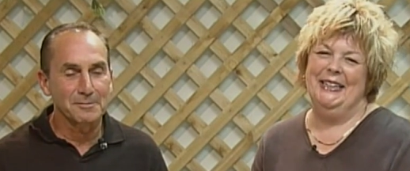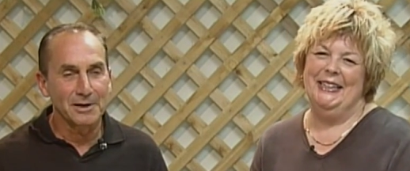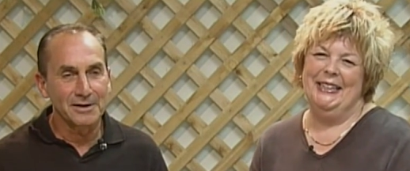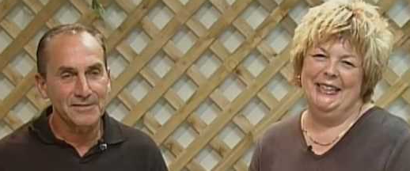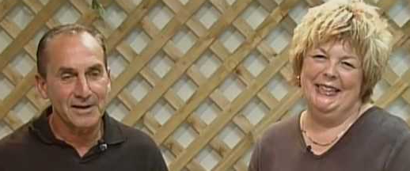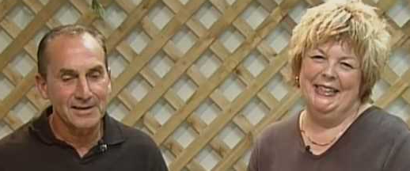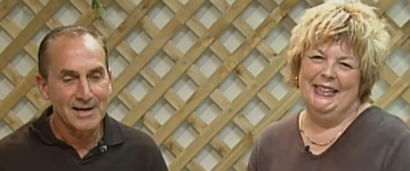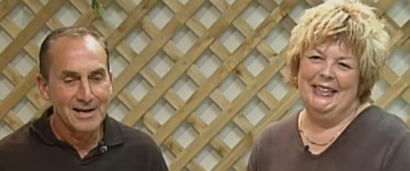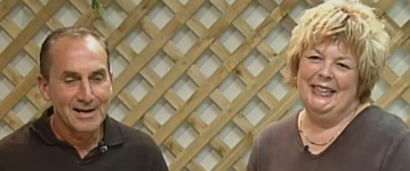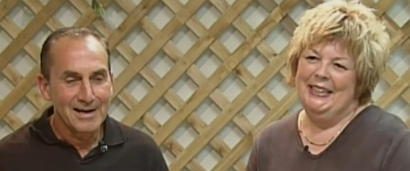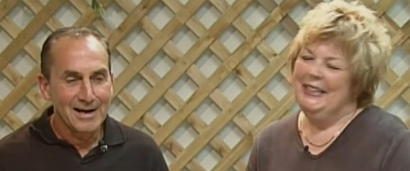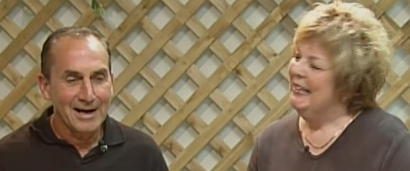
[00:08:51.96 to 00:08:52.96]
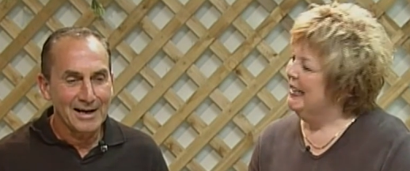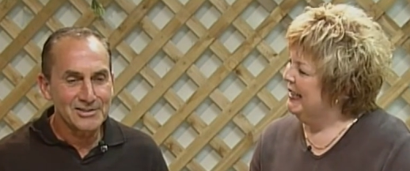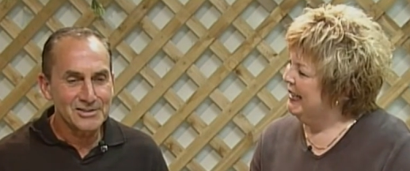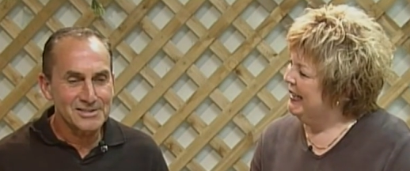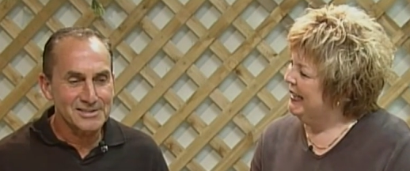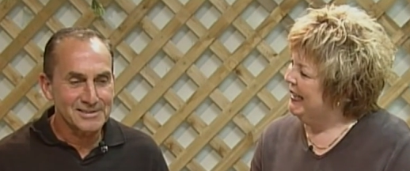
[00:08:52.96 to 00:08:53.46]
Speaker 1: about that. I
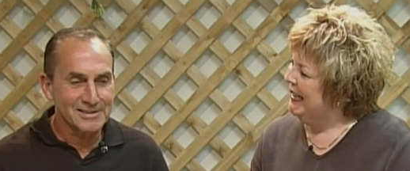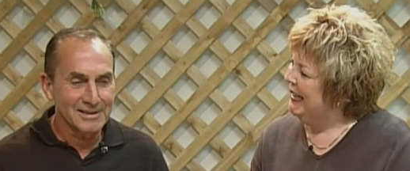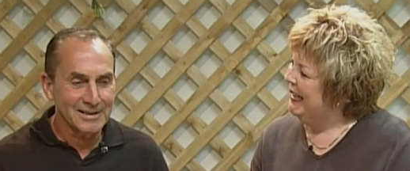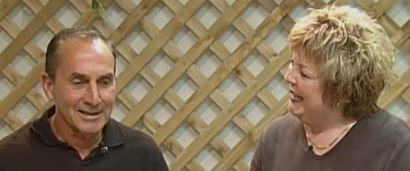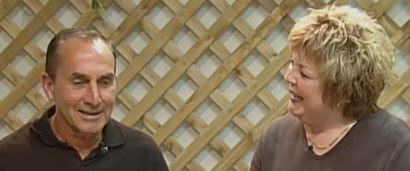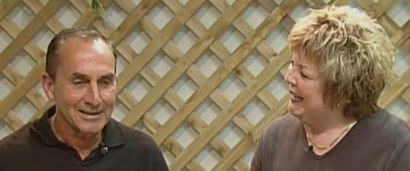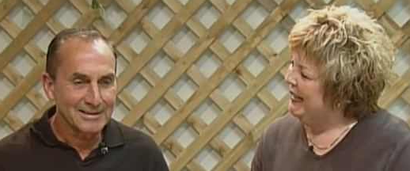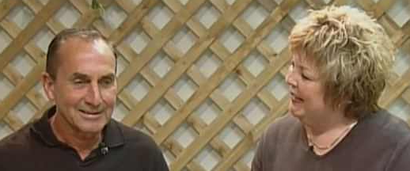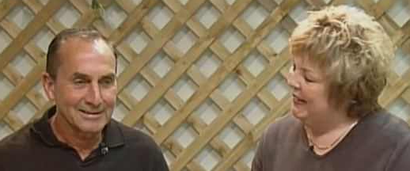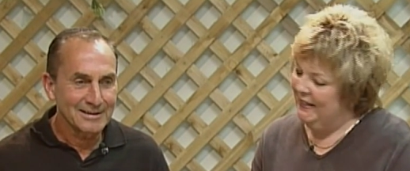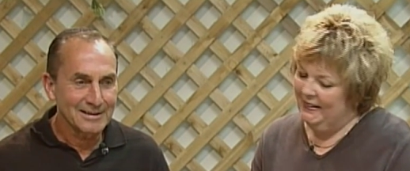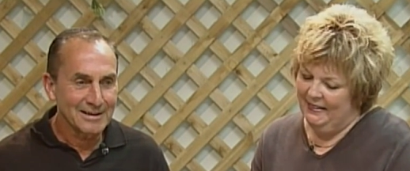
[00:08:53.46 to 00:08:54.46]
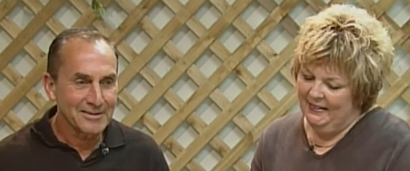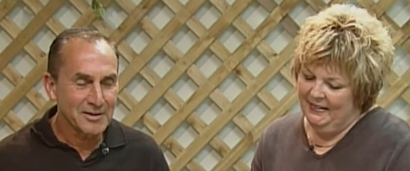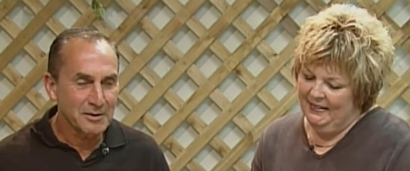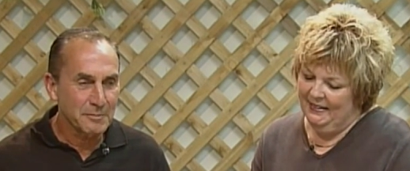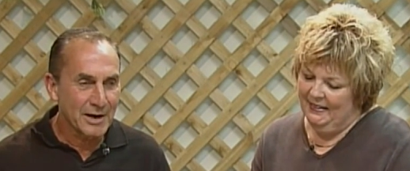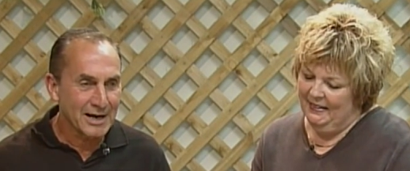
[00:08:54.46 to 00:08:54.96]
just, uh, I
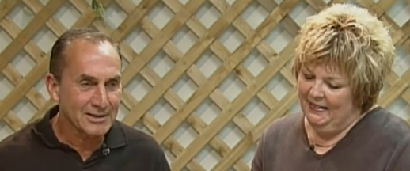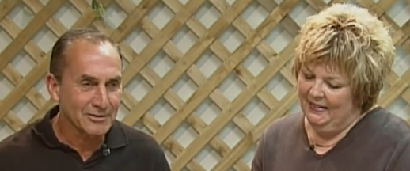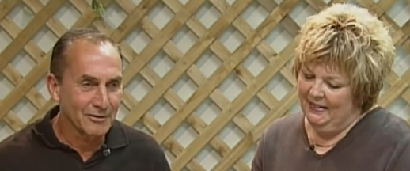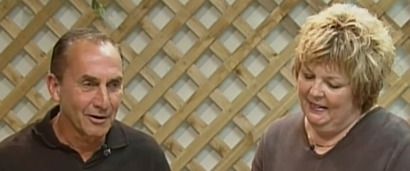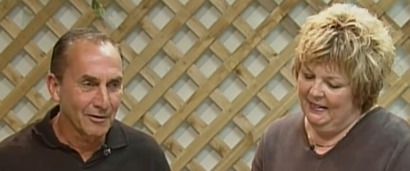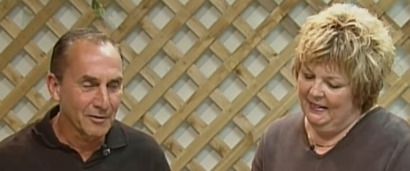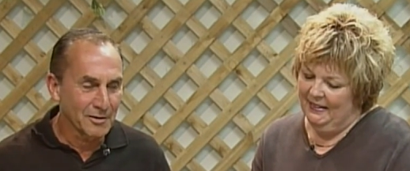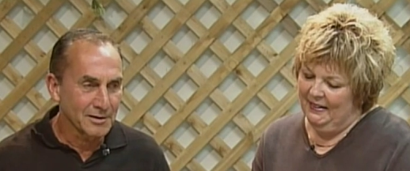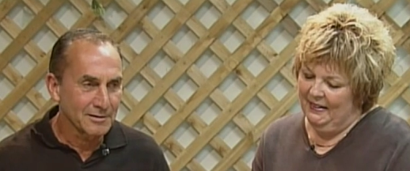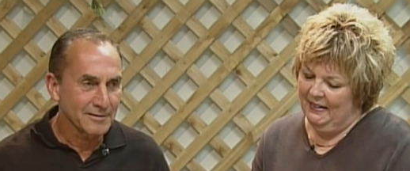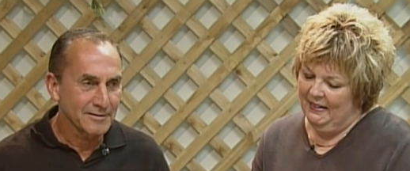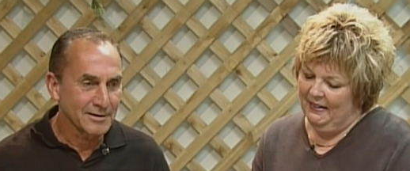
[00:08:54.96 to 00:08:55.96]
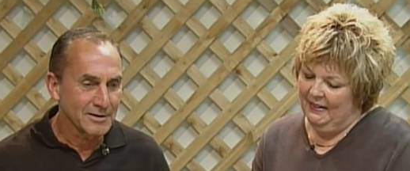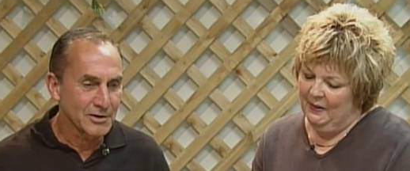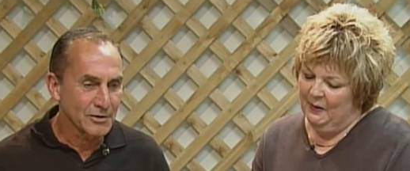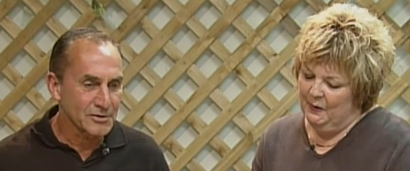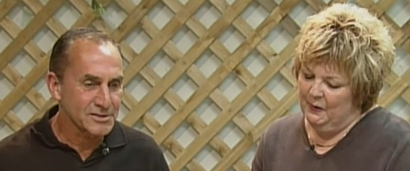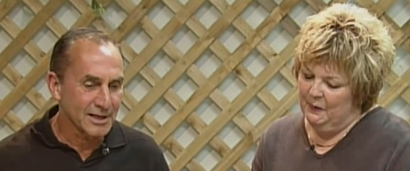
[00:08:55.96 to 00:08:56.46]
think back to all the, the
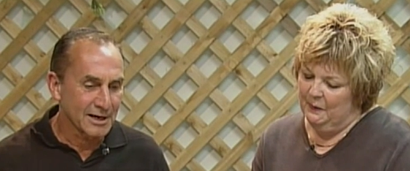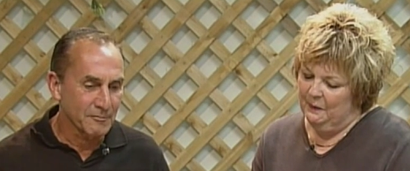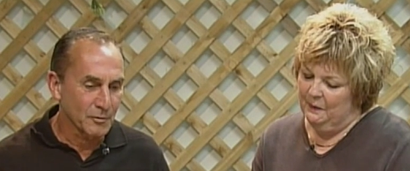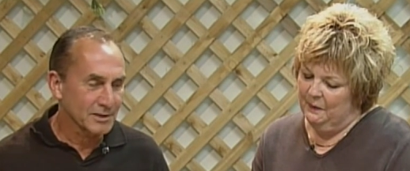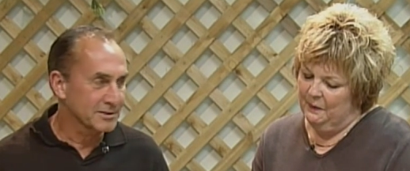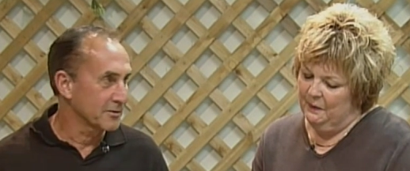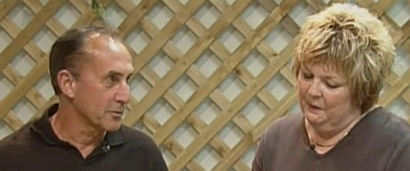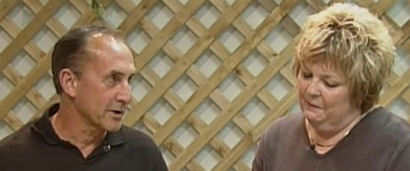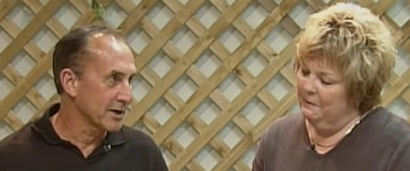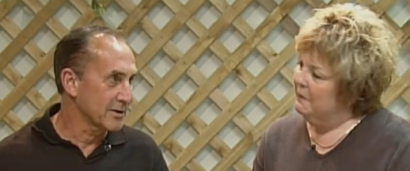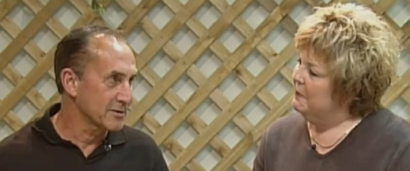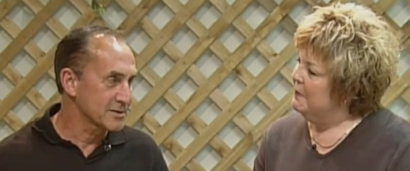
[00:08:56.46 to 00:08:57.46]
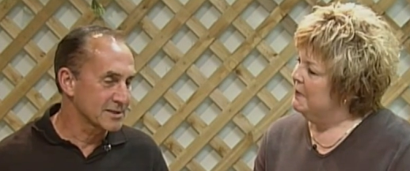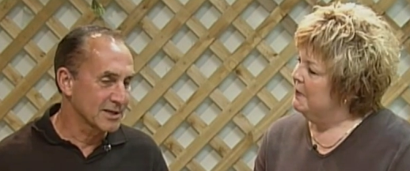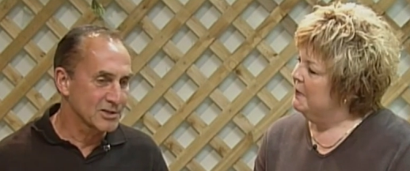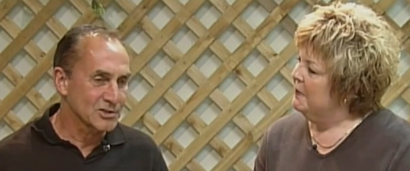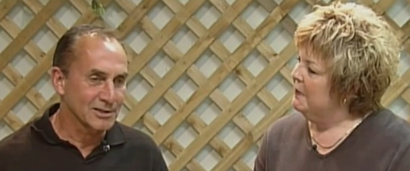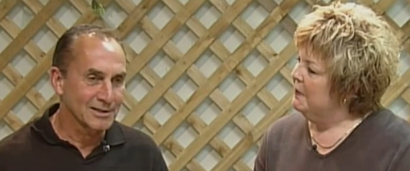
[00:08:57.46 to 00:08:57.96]
years that I've worked at the radio
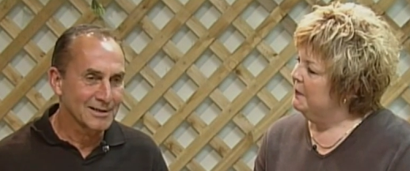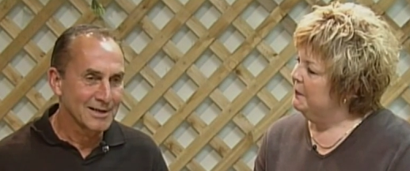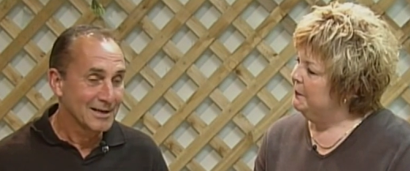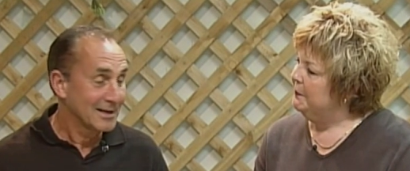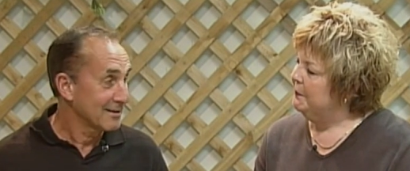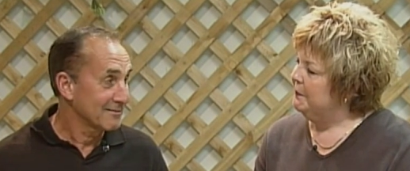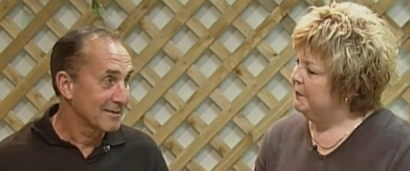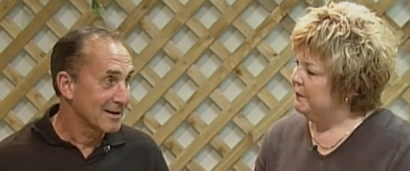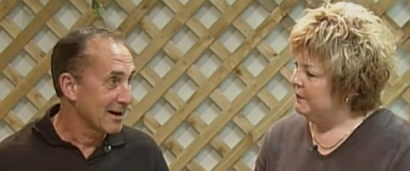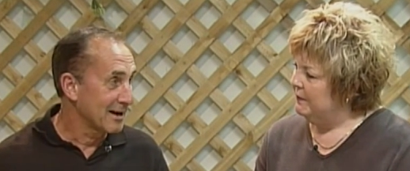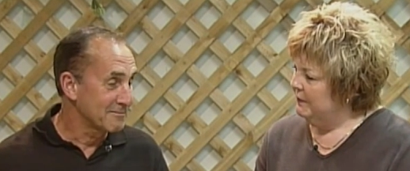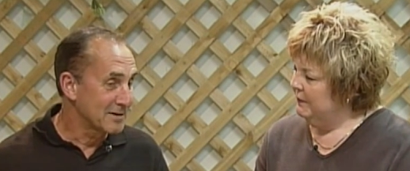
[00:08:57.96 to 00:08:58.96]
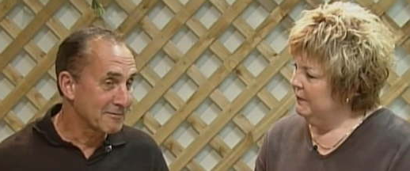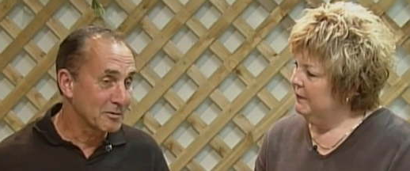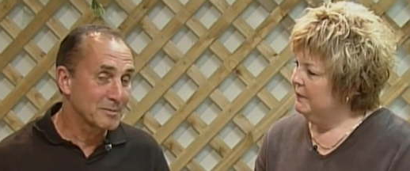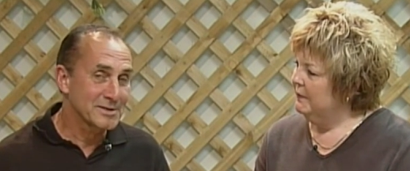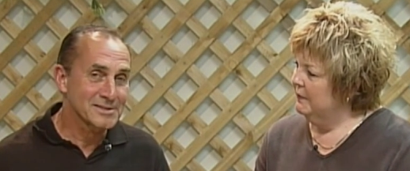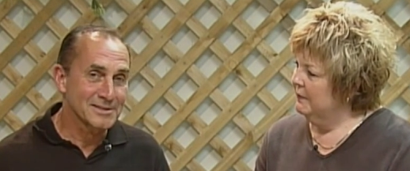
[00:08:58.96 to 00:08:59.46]
station. I've
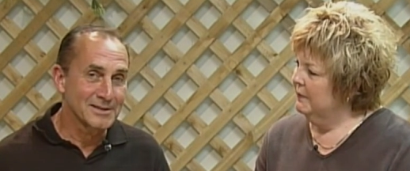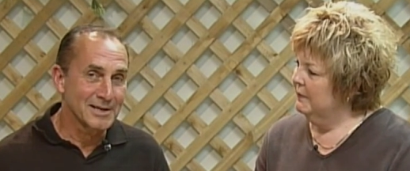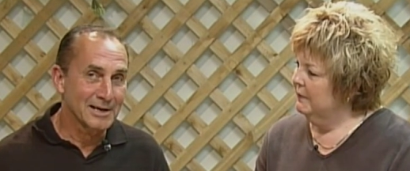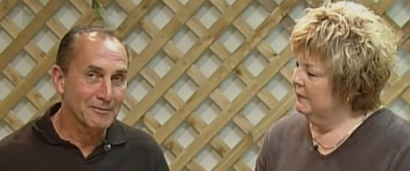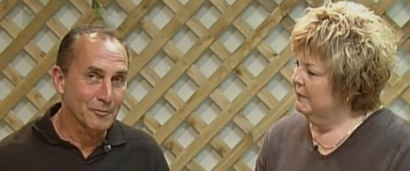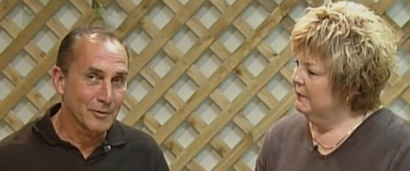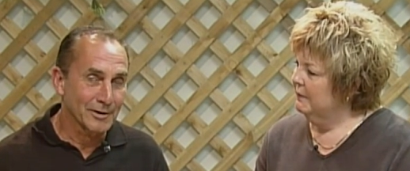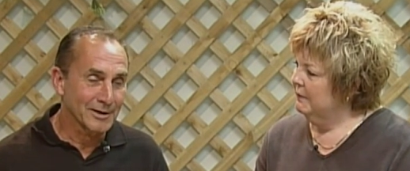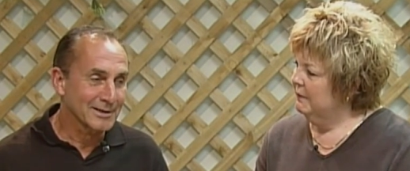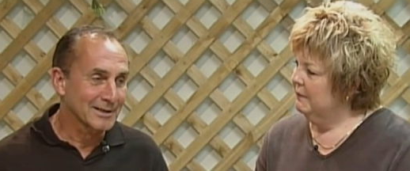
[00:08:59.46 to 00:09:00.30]
never missed a day of work.